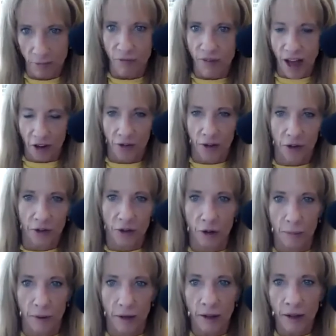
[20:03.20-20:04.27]
fashion that it should
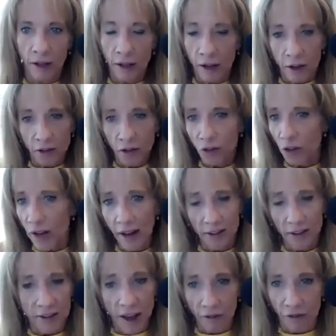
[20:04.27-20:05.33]
have been. So
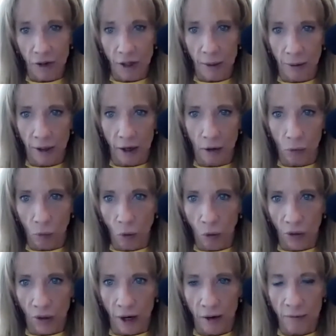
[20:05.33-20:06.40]
genetics definitely play a
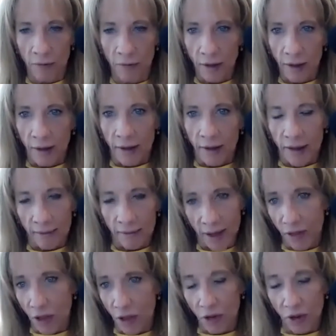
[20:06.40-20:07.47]
role there.
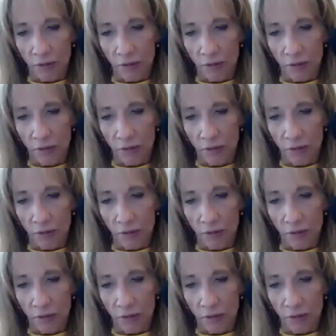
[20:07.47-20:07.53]
And there's